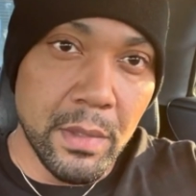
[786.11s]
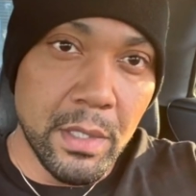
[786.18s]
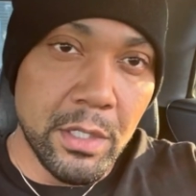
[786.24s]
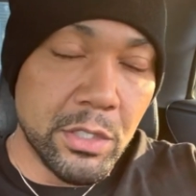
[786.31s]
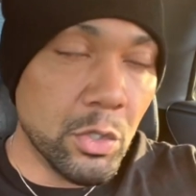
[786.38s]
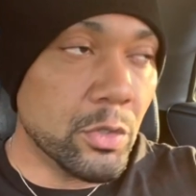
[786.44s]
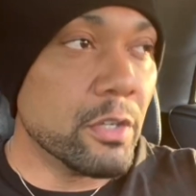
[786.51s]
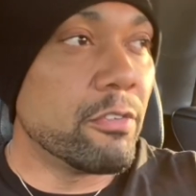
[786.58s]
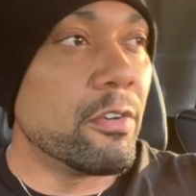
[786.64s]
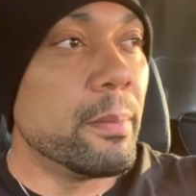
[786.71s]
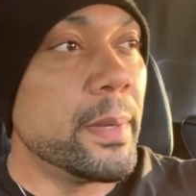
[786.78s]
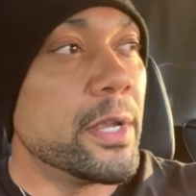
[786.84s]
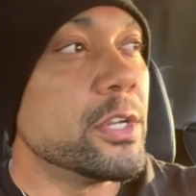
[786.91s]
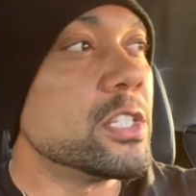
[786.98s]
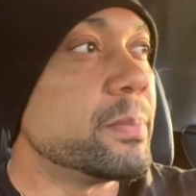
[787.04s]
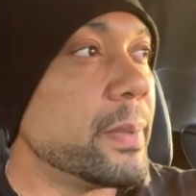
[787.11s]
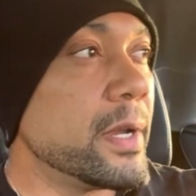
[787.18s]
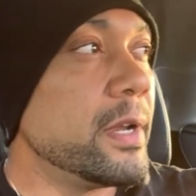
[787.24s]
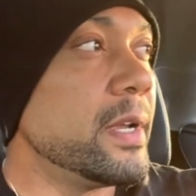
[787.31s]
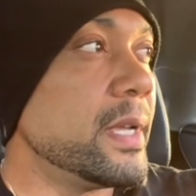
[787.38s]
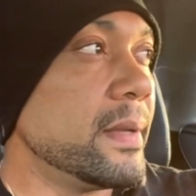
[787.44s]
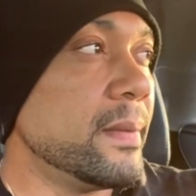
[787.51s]
So the familiar
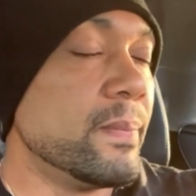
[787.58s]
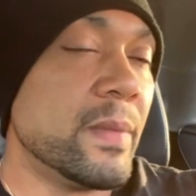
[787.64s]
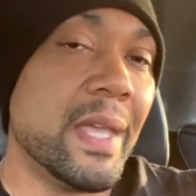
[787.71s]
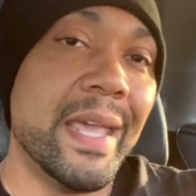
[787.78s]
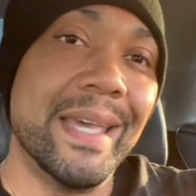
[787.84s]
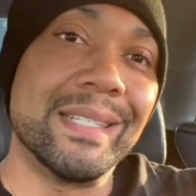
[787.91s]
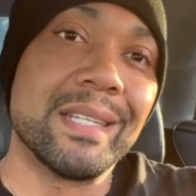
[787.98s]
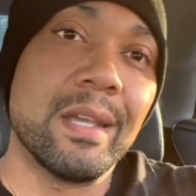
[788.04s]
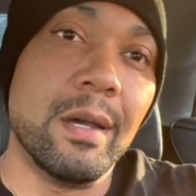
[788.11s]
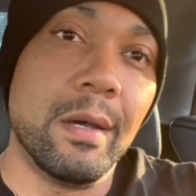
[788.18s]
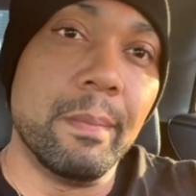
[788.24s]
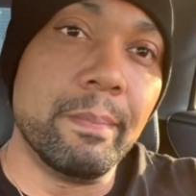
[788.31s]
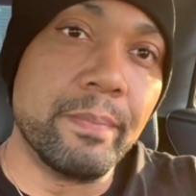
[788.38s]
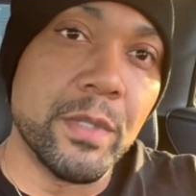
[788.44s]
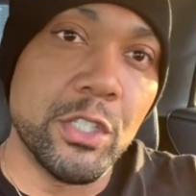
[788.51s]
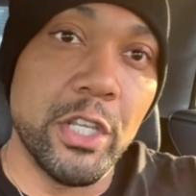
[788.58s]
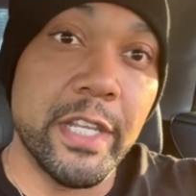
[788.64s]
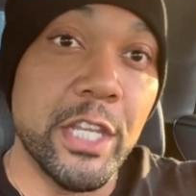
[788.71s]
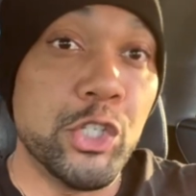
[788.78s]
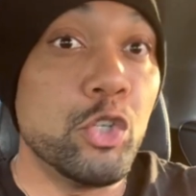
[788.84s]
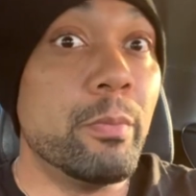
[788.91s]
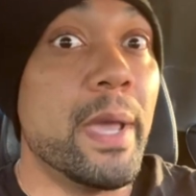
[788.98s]
spirit has come to
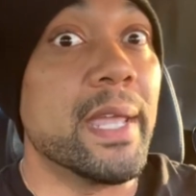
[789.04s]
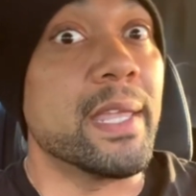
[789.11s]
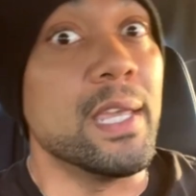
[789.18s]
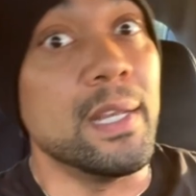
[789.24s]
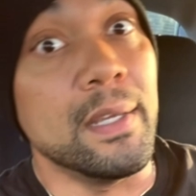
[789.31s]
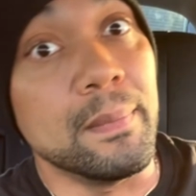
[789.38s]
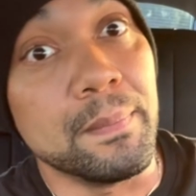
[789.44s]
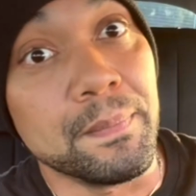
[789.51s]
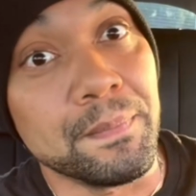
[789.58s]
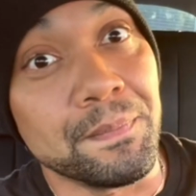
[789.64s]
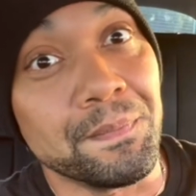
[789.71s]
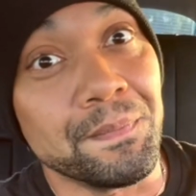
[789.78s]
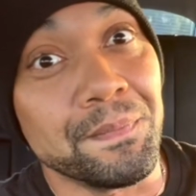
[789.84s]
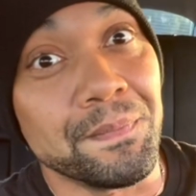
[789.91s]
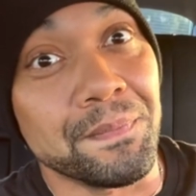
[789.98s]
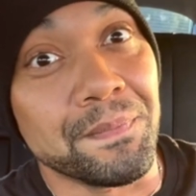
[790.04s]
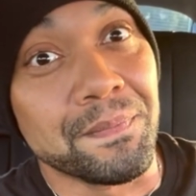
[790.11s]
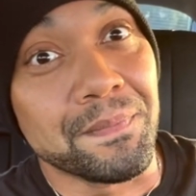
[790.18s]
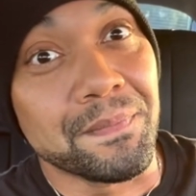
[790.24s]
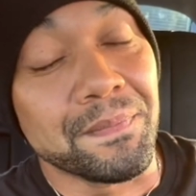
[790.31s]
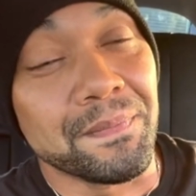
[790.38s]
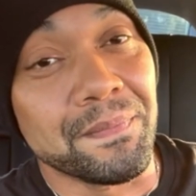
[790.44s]
get you back in it.
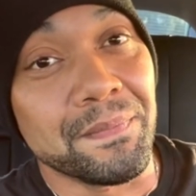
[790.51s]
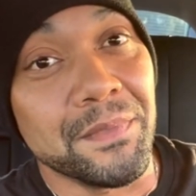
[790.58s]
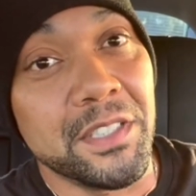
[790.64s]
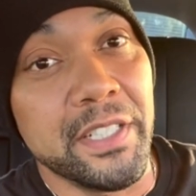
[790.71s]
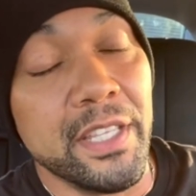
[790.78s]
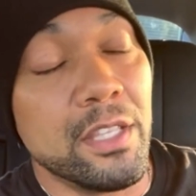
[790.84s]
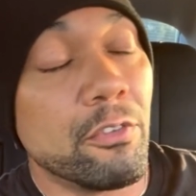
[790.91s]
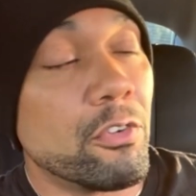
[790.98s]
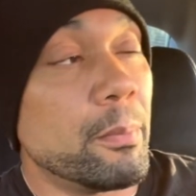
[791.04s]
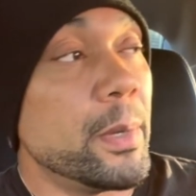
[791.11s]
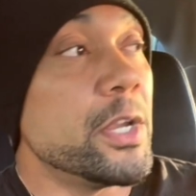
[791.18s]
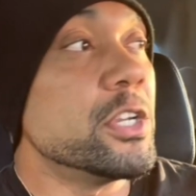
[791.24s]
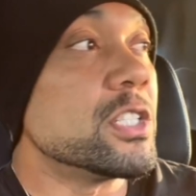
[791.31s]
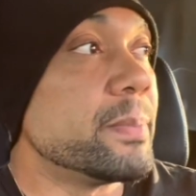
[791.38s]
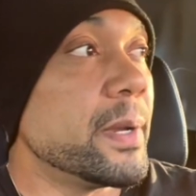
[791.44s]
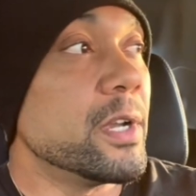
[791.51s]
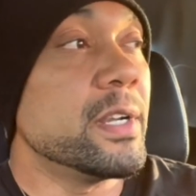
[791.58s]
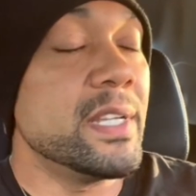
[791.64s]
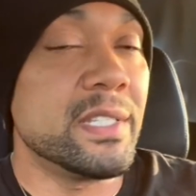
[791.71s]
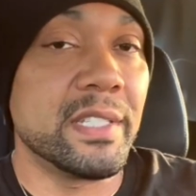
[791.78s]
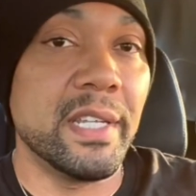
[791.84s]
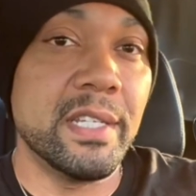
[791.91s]
See, the familiar spirit
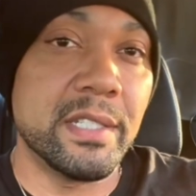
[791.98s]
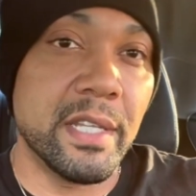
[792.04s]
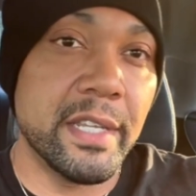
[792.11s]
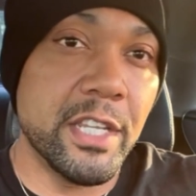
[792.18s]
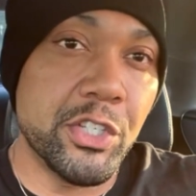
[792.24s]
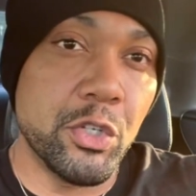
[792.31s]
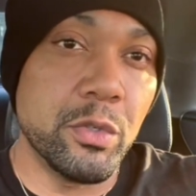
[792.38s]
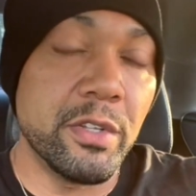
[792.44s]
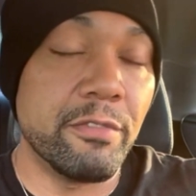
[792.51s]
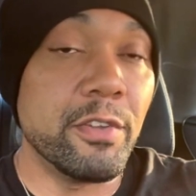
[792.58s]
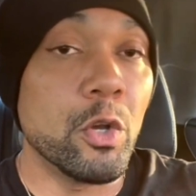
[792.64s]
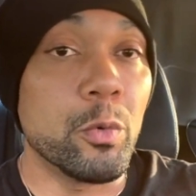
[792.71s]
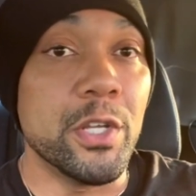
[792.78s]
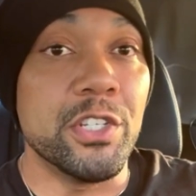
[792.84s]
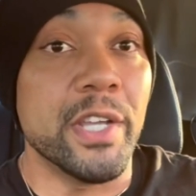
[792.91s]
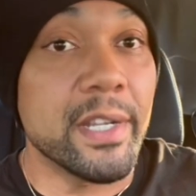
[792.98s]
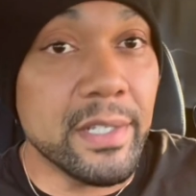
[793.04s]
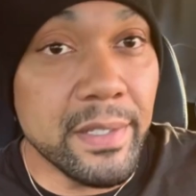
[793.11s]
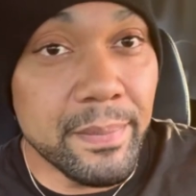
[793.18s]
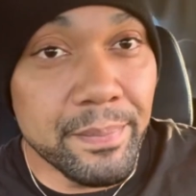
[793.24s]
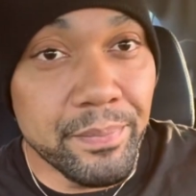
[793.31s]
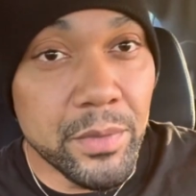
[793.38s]
is, is to get you to feel
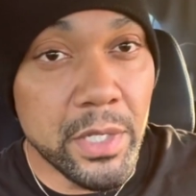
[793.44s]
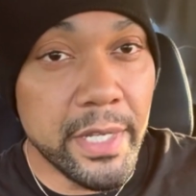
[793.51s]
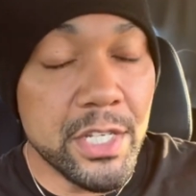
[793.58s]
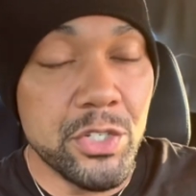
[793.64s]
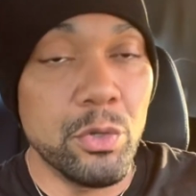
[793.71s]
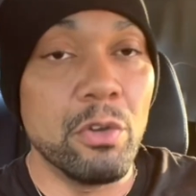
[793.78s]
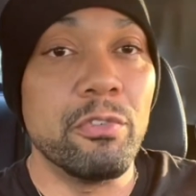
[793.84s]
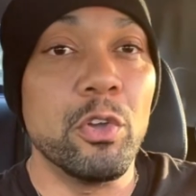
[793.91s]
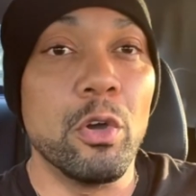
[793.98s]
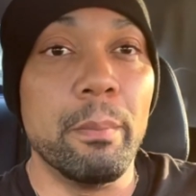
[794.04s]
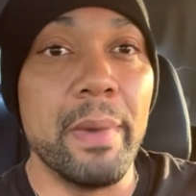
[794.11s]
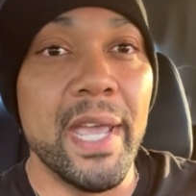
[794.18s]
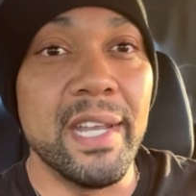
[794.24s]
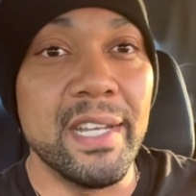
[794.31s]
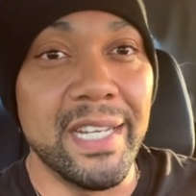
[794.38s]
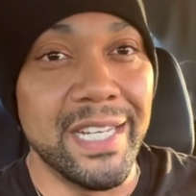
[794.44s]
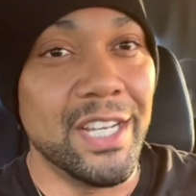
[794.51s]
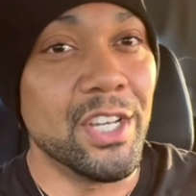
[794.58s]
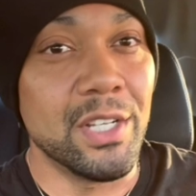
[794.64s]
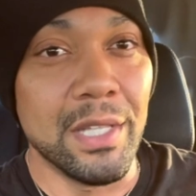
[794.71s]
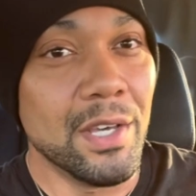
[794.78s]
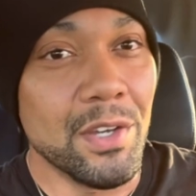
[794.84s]
rejected, to get you to feel abandoned and
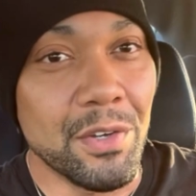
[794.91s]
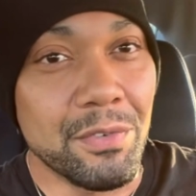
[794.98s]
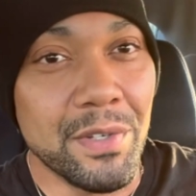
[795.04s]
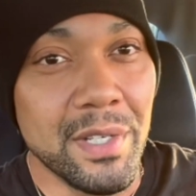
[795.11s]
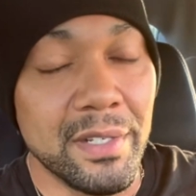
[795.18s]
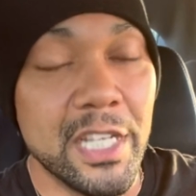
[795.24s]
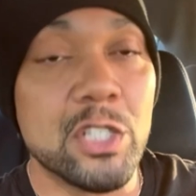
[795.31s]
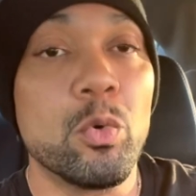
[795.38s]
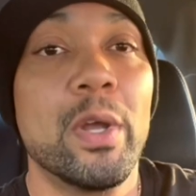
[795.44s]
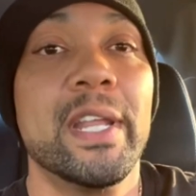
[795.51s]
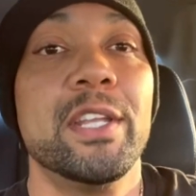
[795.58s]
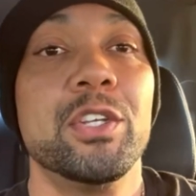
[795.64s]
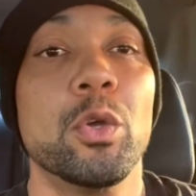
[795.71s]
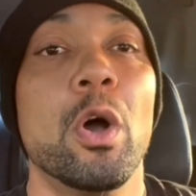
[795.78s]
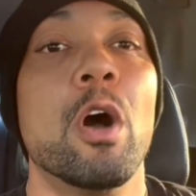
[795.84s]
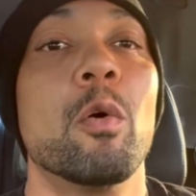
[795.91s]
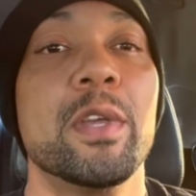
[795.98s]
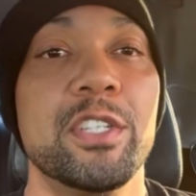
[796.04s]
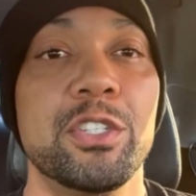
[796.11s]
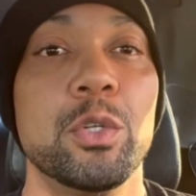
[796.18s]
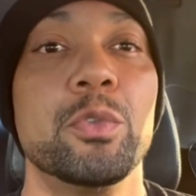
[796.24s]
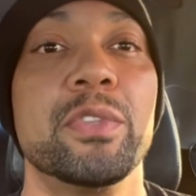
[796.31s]
unloved. That's why they do always
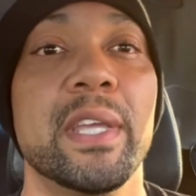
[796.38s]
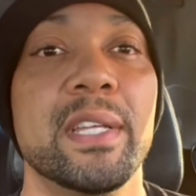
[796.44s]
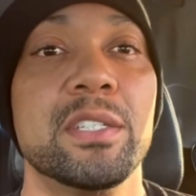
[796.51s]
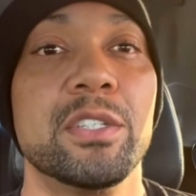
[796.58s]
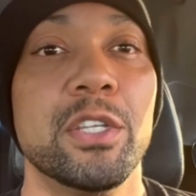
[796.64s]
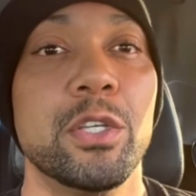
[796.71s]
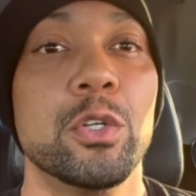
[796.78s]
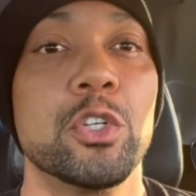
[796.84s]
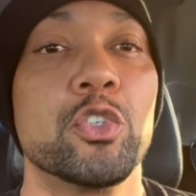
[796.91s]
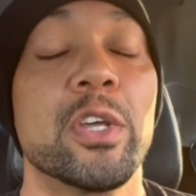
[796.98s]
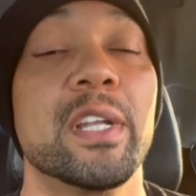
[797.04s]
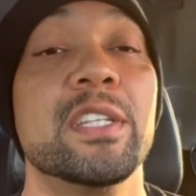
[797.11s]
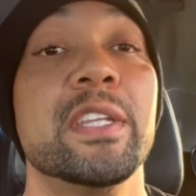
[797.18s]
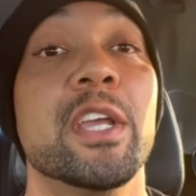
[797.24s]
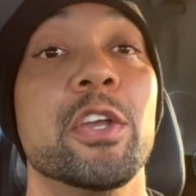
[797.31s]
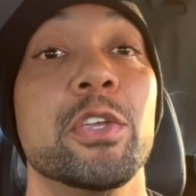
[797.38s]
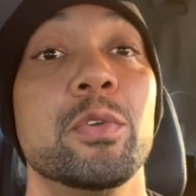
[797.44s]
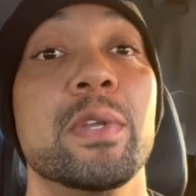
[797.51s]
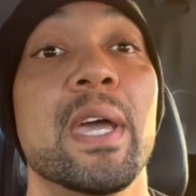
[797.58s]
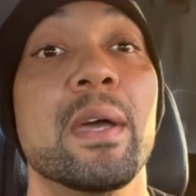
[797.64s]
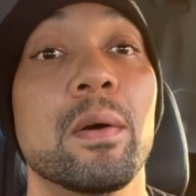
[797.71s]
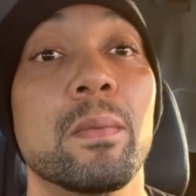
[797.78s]
do things to you to try to tear you
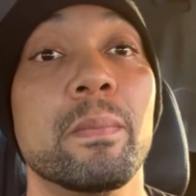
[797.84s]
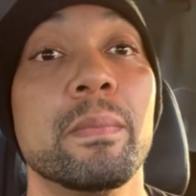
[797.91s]
down.